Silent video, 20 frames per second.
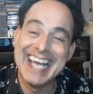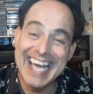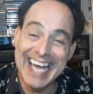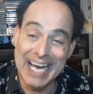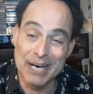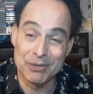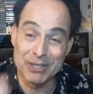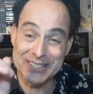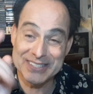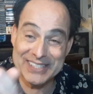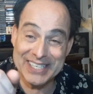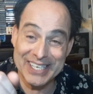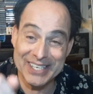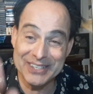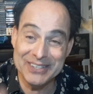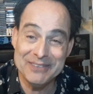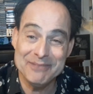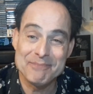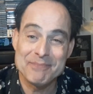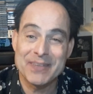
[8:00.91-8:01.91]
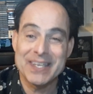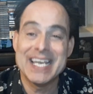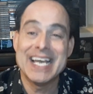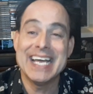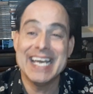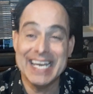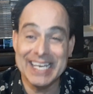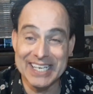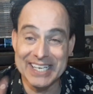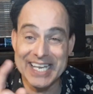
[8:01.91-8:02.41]
And we'll see you
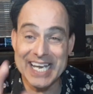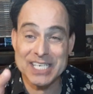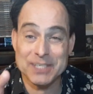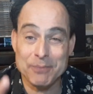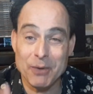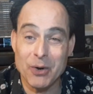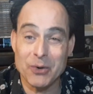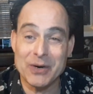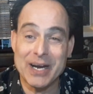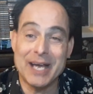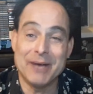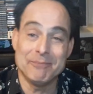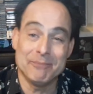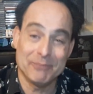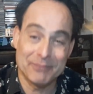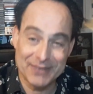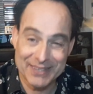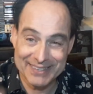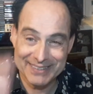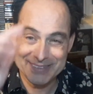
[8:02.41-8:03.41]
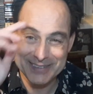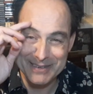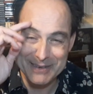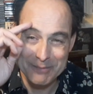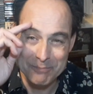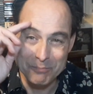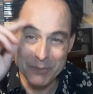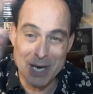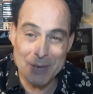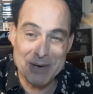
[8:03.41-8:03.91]
in the next program.
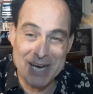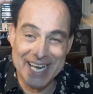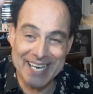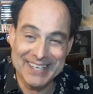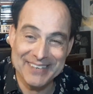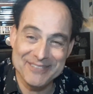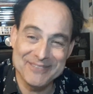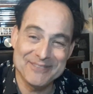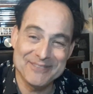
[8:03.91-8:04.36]
Bye-bye.